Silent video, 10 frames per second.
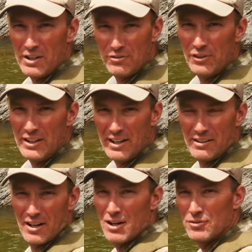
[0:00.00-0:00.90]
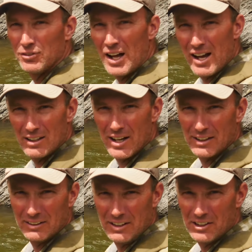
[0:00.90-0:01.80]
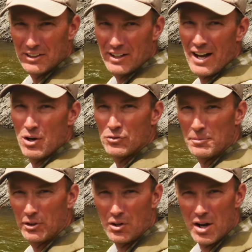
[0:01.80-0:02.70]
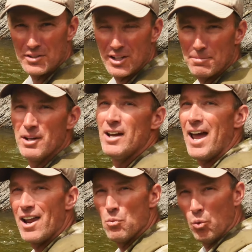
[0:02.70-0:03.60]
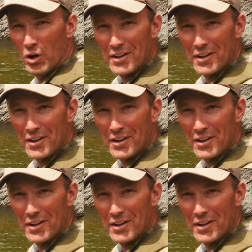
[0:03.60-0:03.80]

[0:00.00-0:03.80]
feet of fly line leader out from your rod tip and work